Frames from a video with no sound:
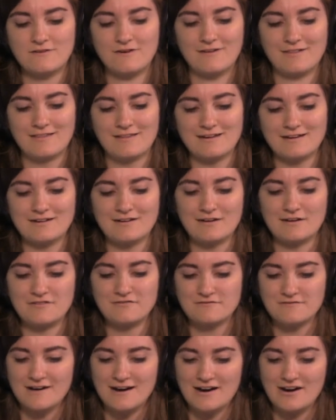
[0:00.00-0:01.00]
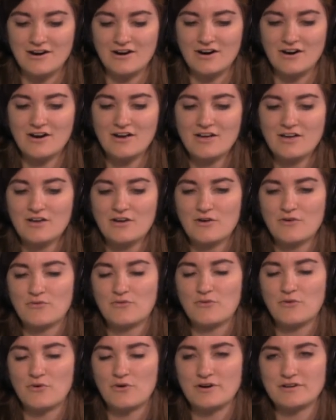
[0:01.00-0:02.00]
like gunfire Gunfights.
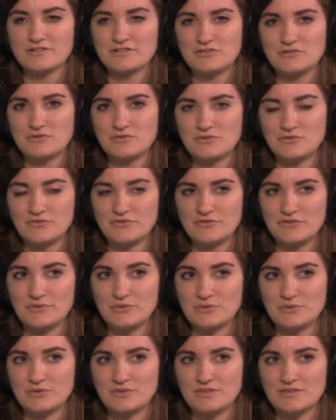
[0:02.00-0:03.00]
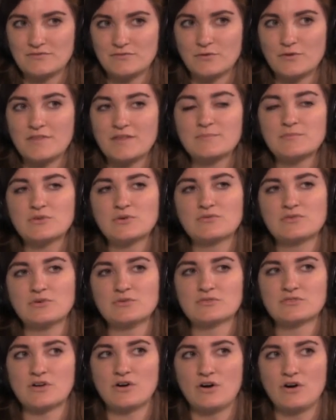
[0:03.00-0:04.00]
for it to have used for them to have
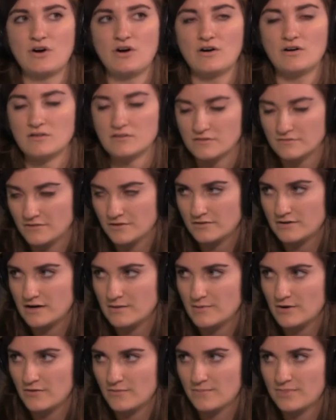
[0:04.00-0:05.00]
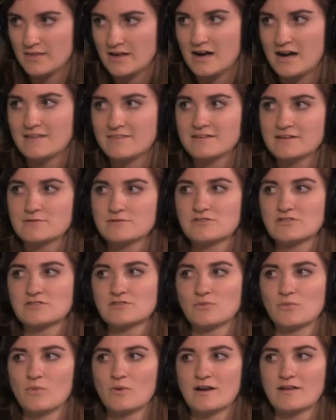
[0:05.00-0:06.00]
used all of their ammo. Right. I think it was just
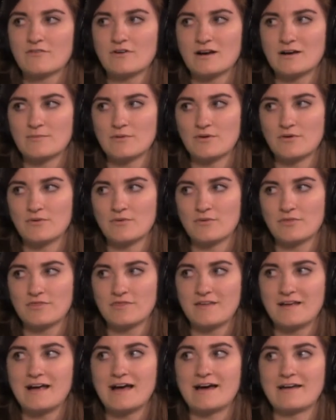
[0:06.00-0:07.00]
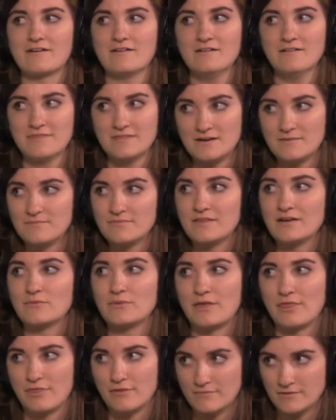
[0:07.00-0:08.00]
whatever ammo they had on them they mm-hmm.
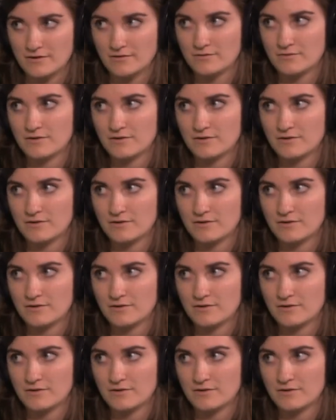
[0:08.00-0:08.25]
went through.